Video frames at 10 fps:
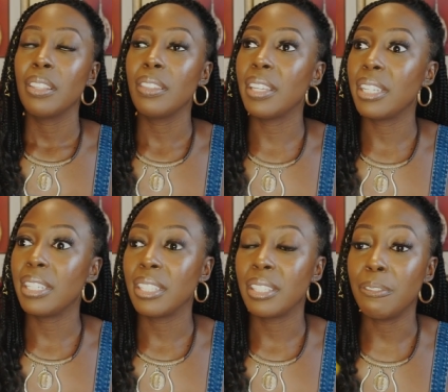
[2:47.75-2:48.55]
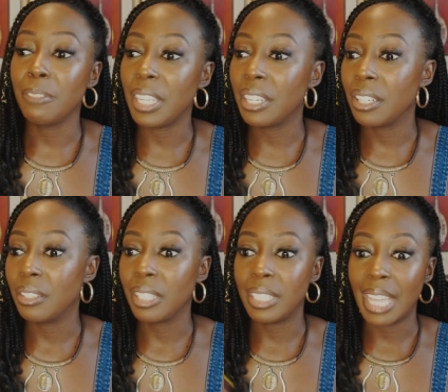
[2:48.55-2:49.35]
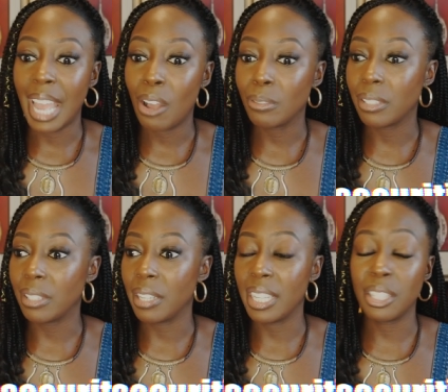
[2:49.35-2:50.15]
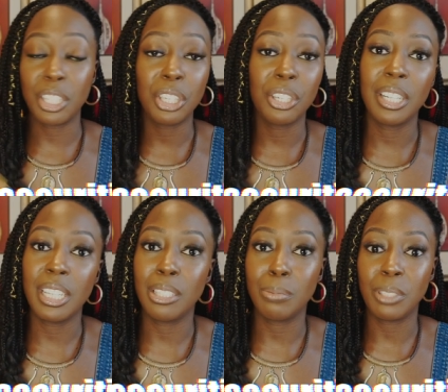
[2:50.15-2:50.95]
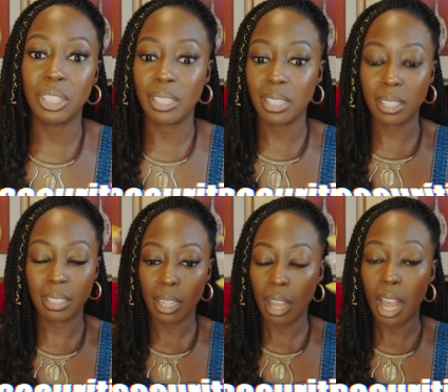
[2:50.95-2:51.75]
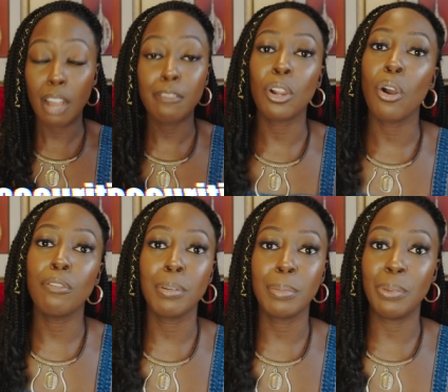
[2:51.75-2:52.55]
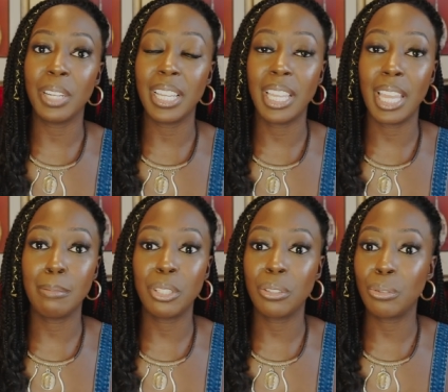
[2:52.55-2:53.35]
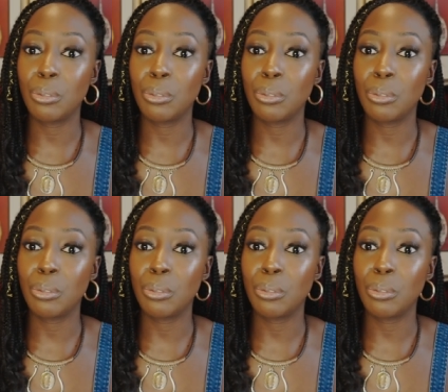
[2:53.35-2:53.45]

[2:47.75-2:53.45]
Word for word: the the fear, the doubts, the insecurities would just hover over me when it came to